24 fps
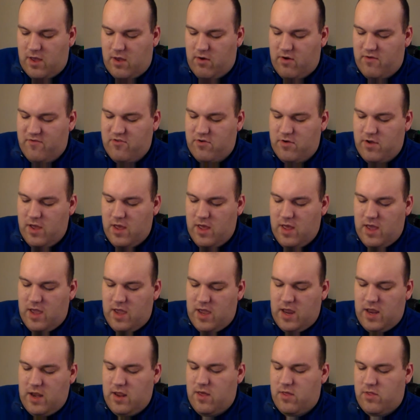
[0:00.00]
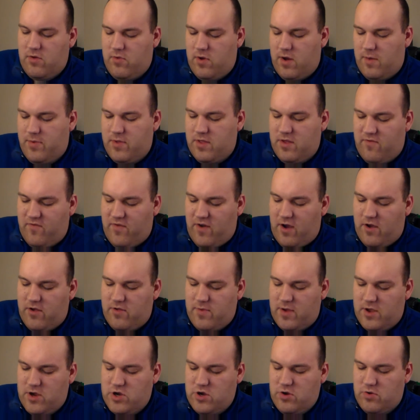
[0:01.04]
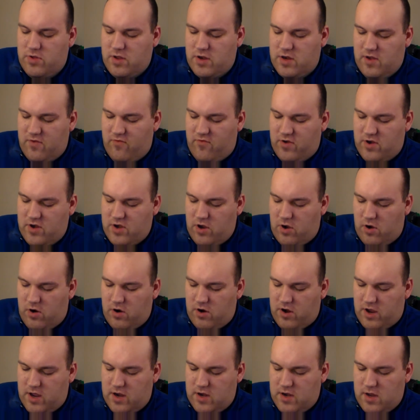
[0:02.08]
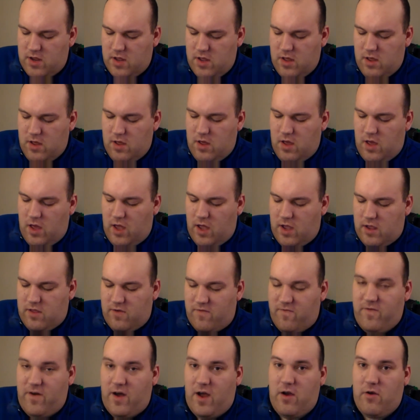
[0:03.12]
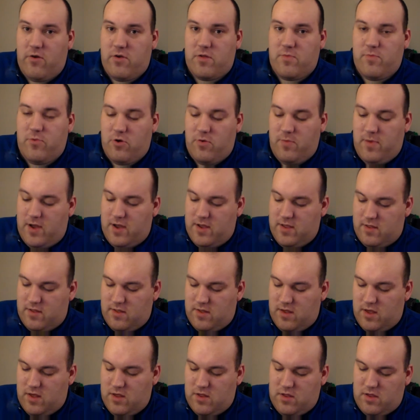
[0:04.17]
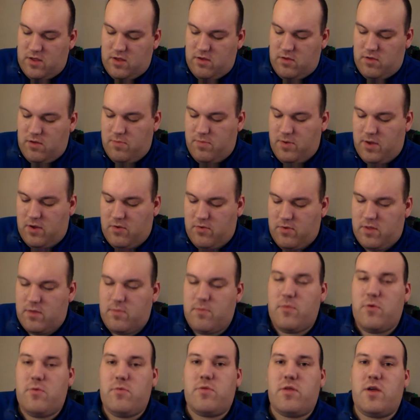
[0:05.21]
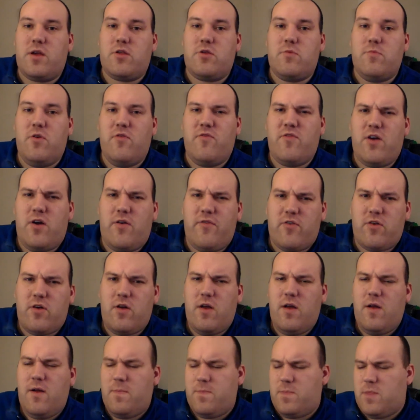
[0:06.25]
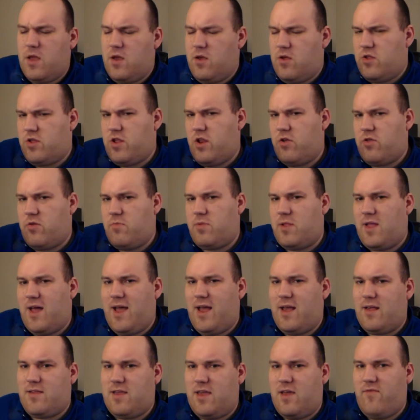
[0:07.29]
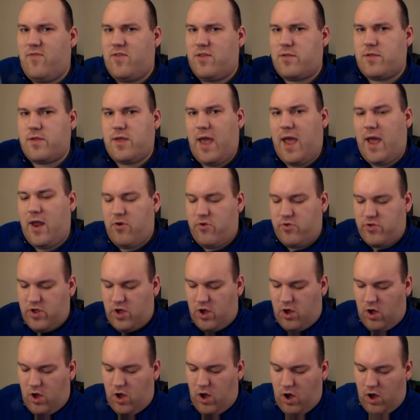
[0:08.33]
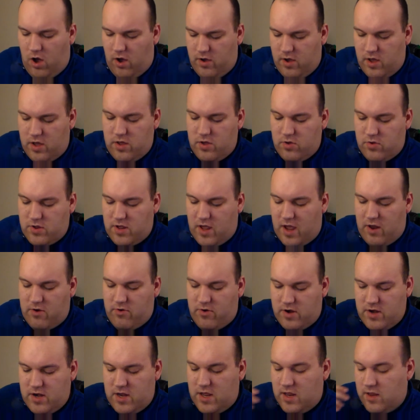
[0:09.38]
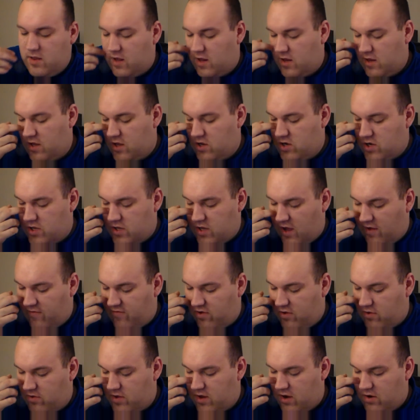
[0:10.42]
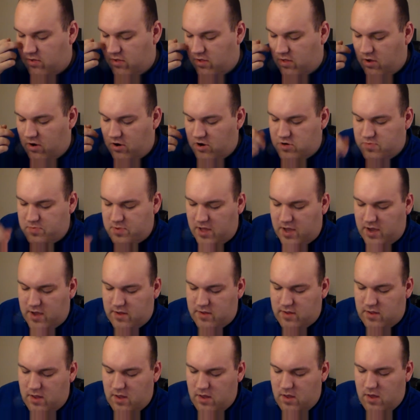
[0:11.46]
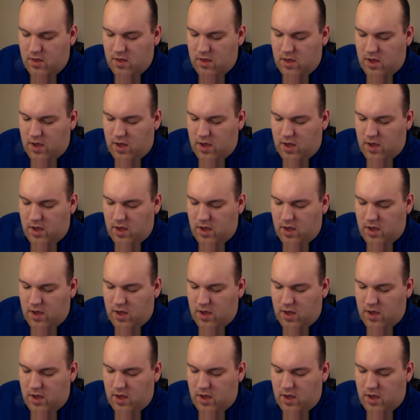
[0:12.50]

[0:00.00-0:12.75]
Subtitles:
However, any other weapons it fires may choose a different target. To fire a Spore Mine Cyst, you pick one of the things you moved over, center the blast. If it scatters all, you scatter it d6 inches after you center the large blast.